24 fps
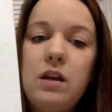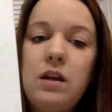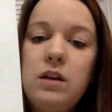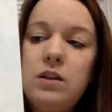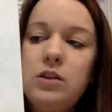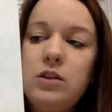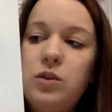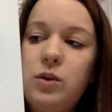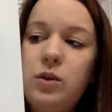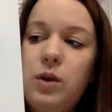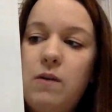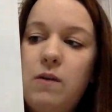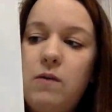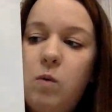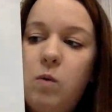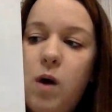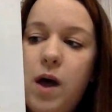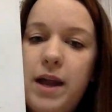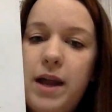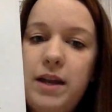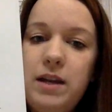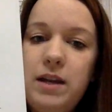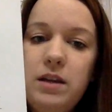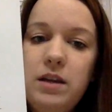So you have
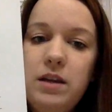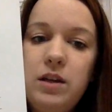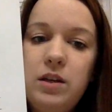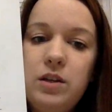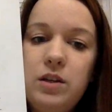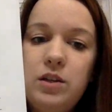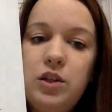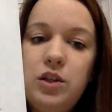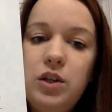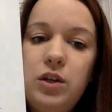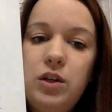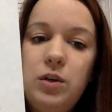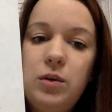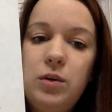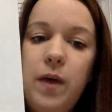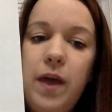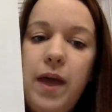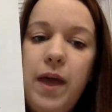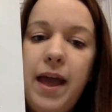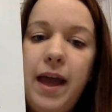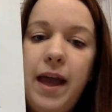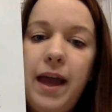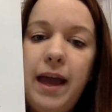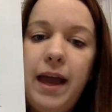1, 2,
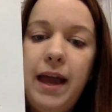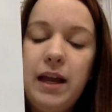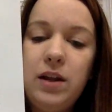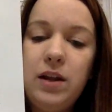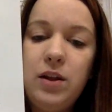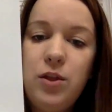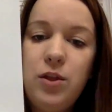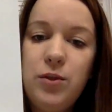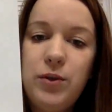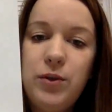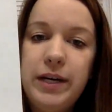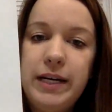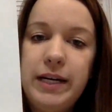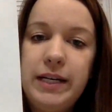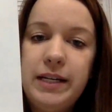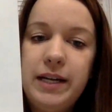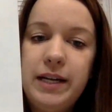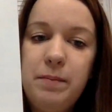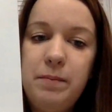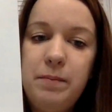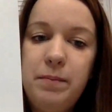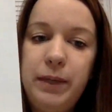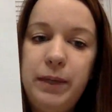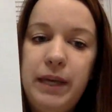and 3 to
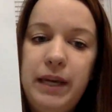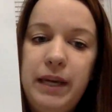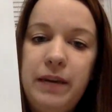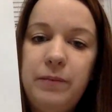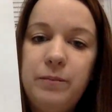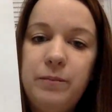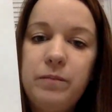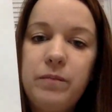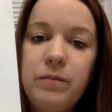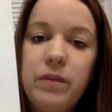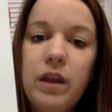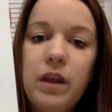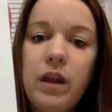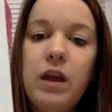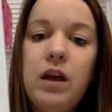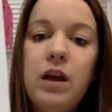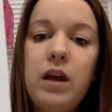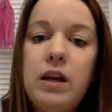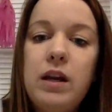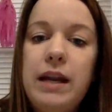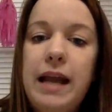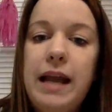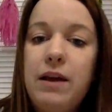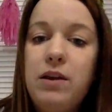complete.
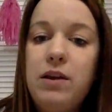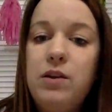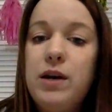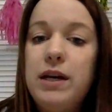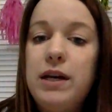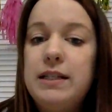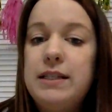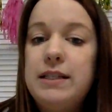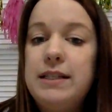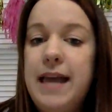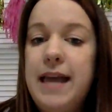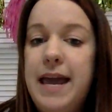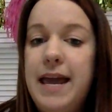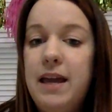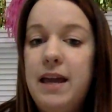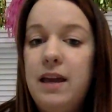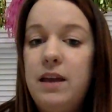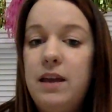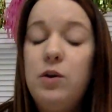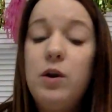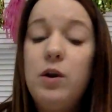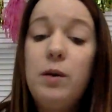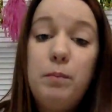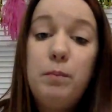Now you can
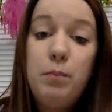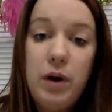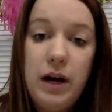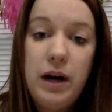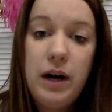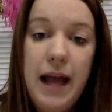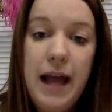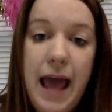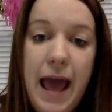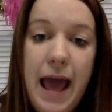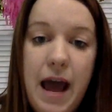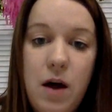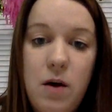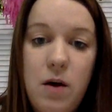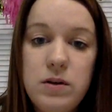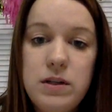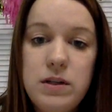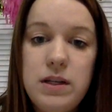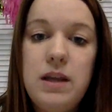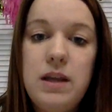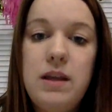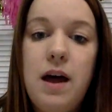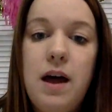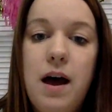print out
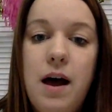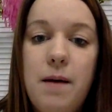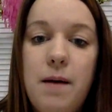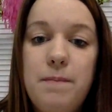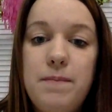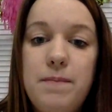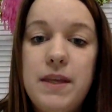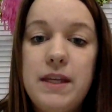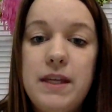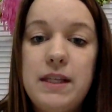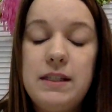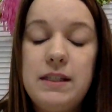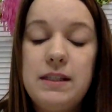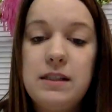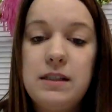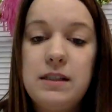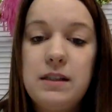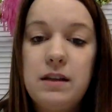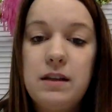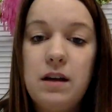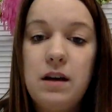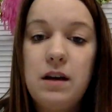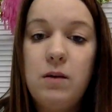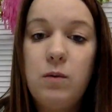this
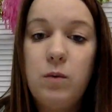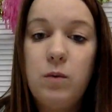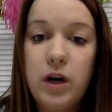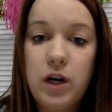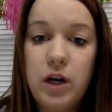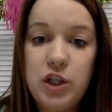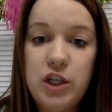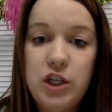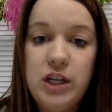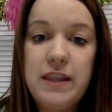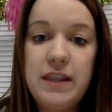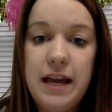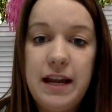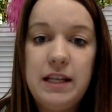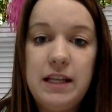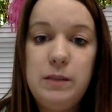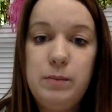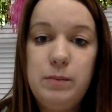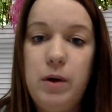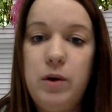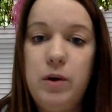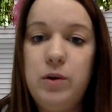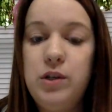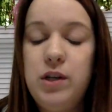worksheet that is
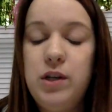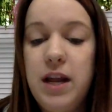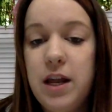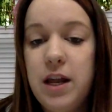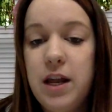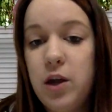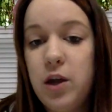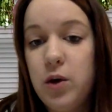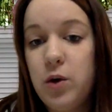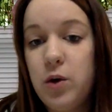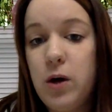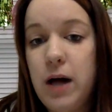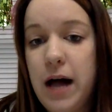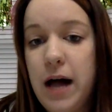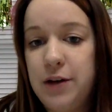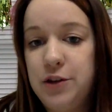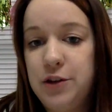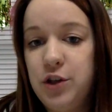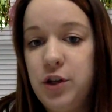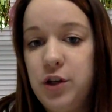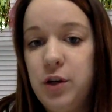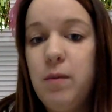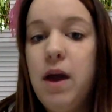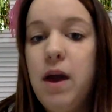posted in Google
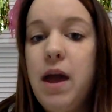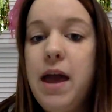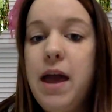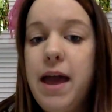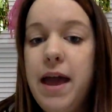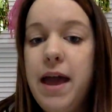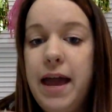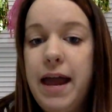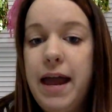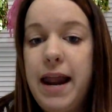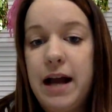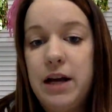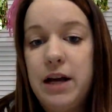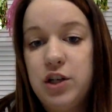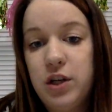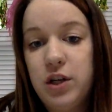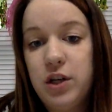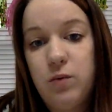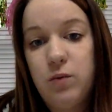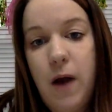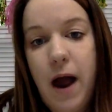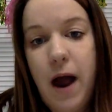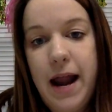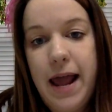Classroom and
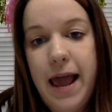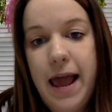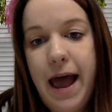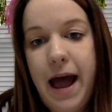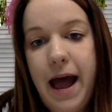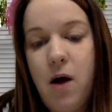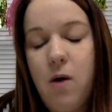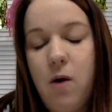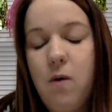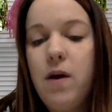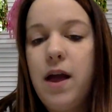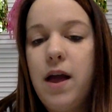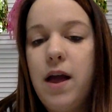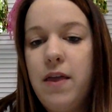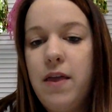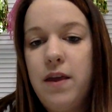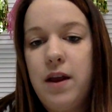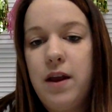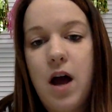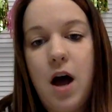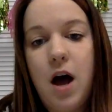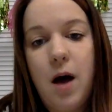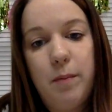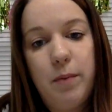actually write it out and
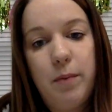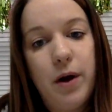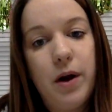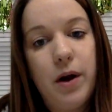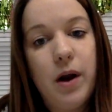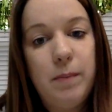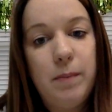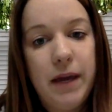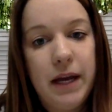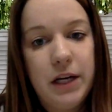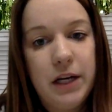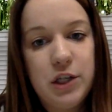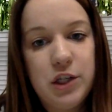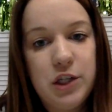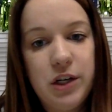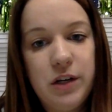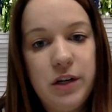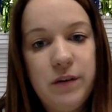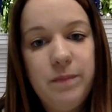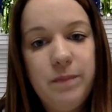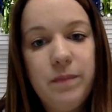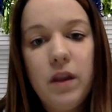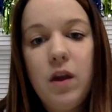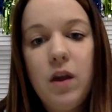then upload a
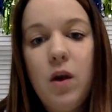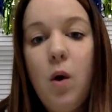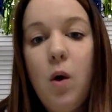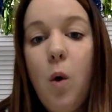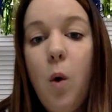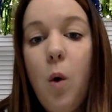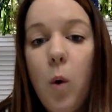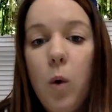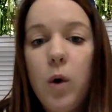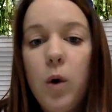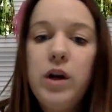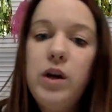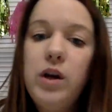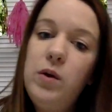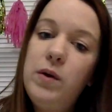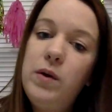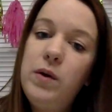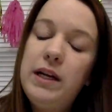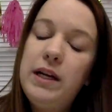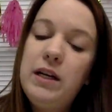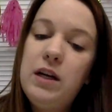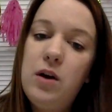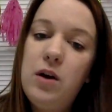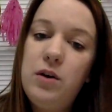picture. Or you
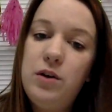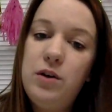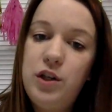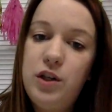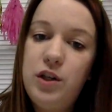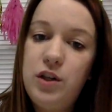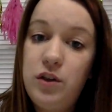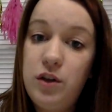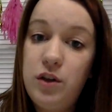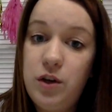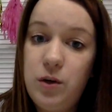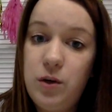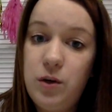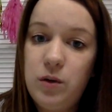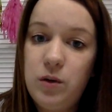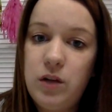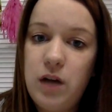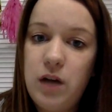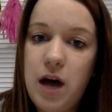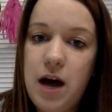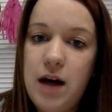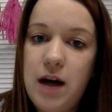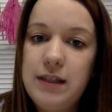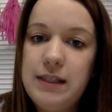can go to the Google
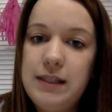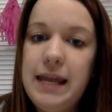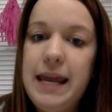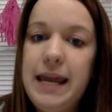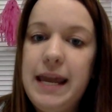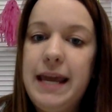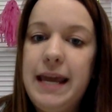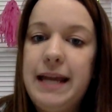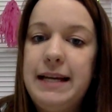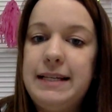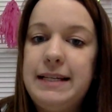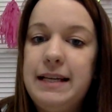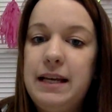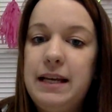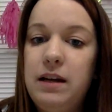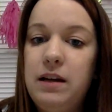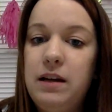Docs, and